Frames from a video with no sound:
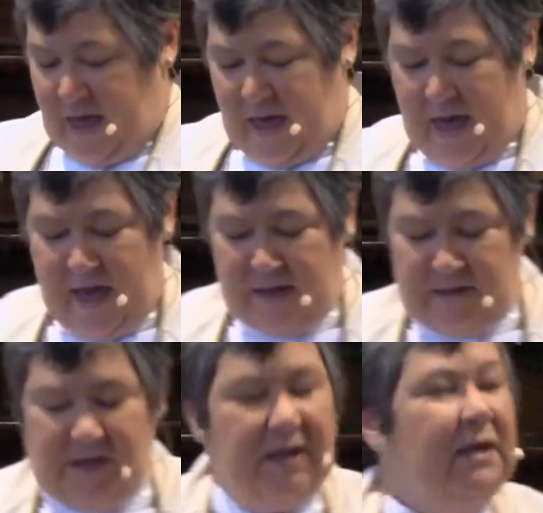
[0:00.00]

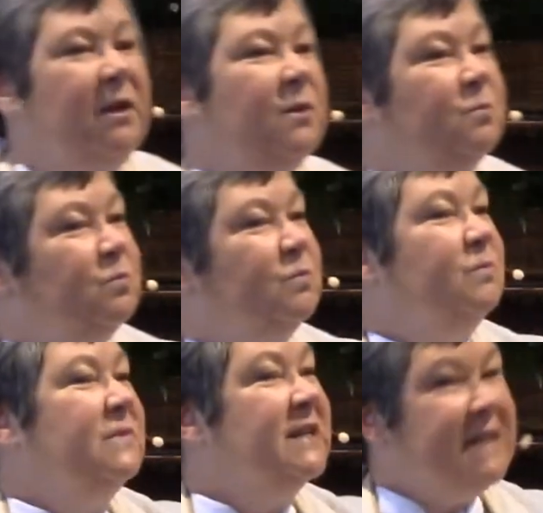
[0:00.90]
And
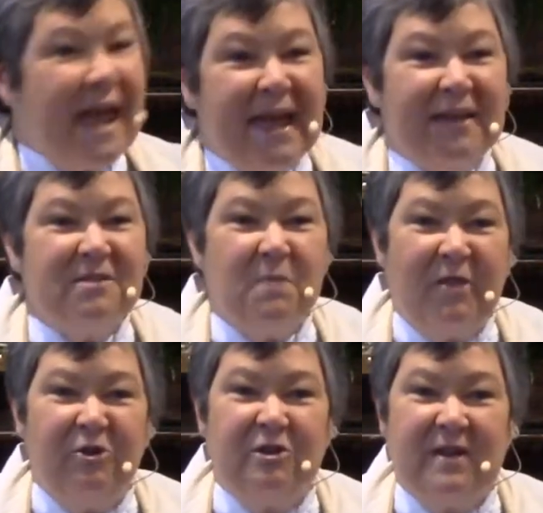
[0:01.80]
today is
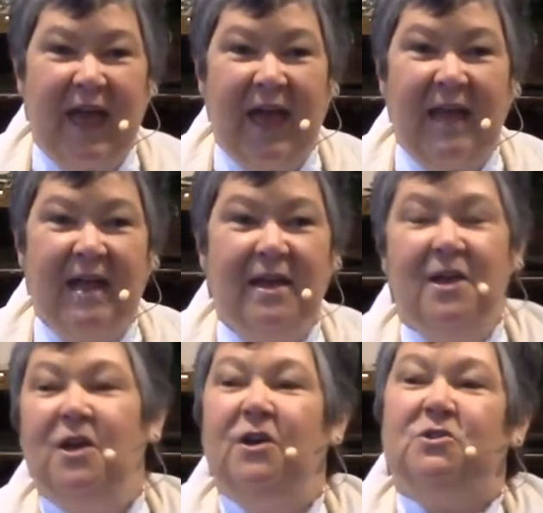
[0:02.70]
Mother's Day,
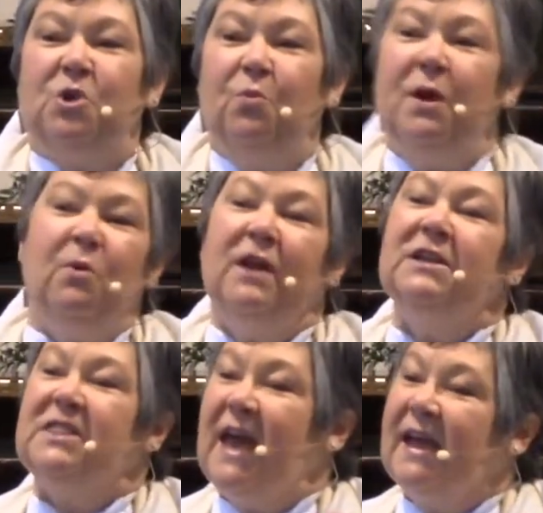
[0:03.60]
so we want
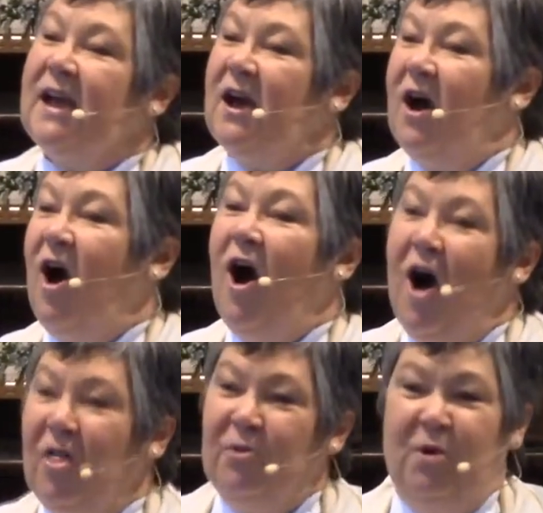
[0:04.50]
to thank
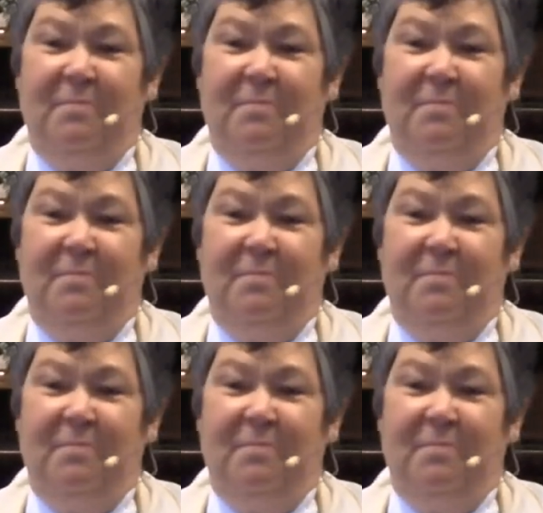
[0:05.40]
all the